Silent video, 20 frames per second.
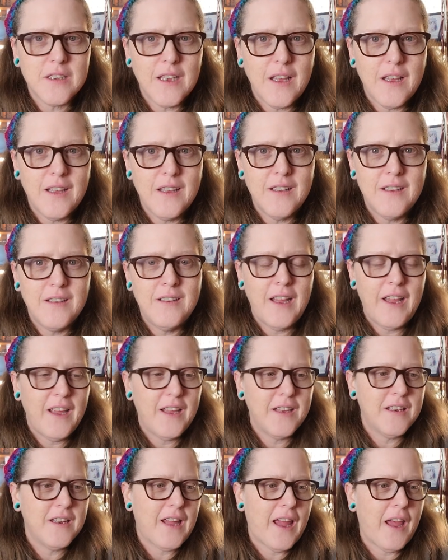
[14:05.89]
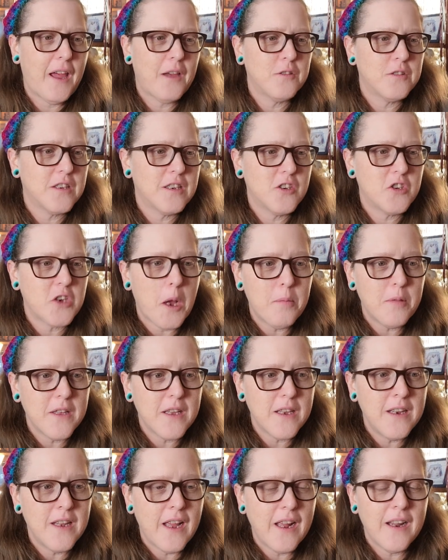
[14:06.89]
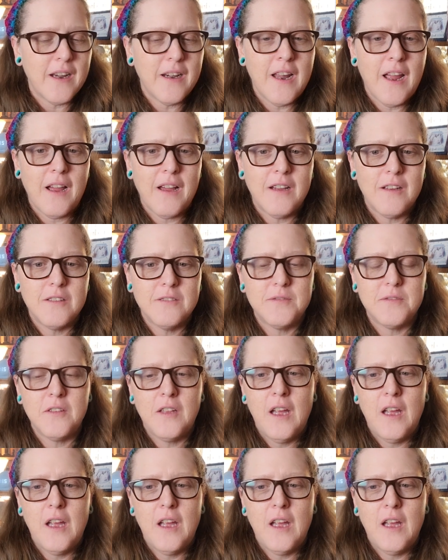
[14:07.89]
and head out to Joplin and have